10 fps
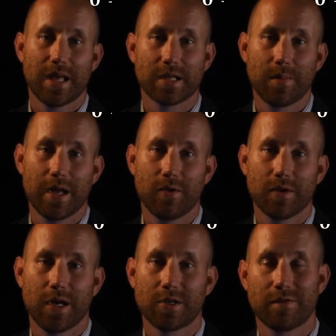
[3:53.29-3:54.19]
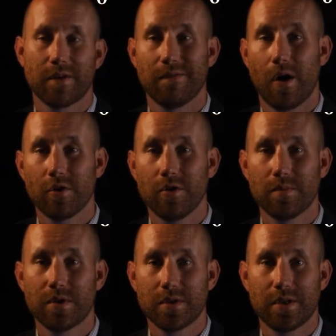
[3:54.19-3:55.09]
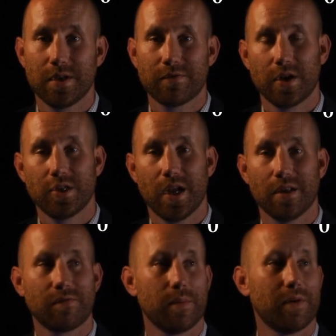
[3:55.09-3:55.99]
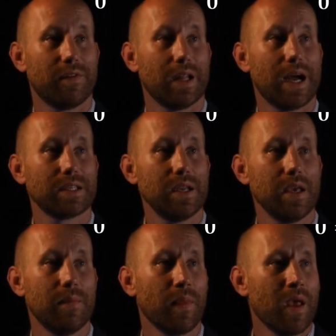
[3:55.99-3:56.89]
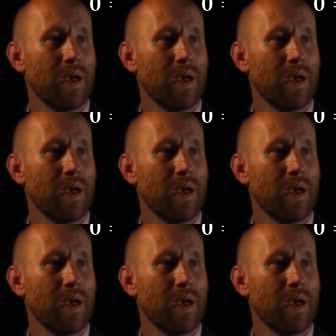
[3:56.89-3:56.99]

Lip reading: That's my notation for a volume to differentiate it from a velocity.